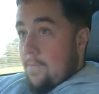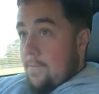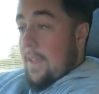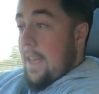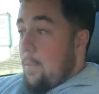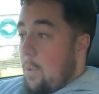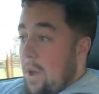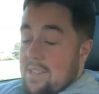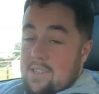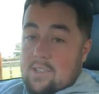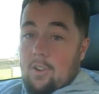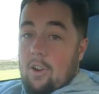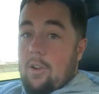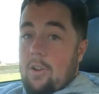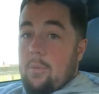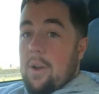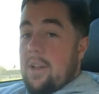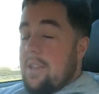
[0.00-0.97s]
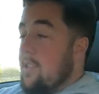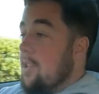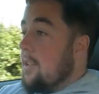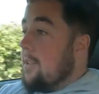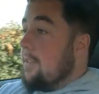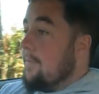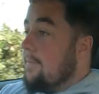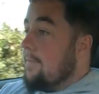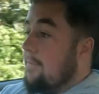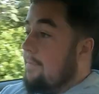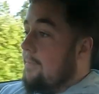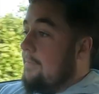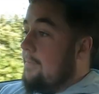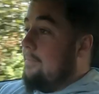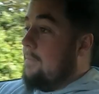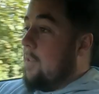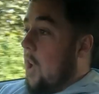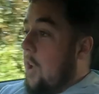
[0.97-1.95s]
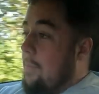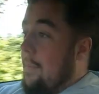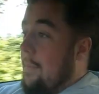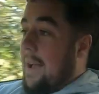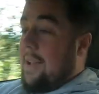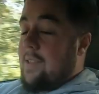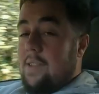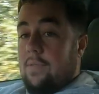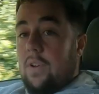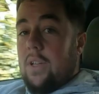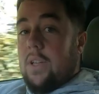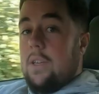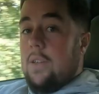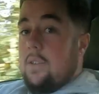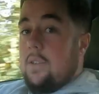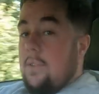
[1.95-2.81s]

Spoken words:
It went sideways, like massively.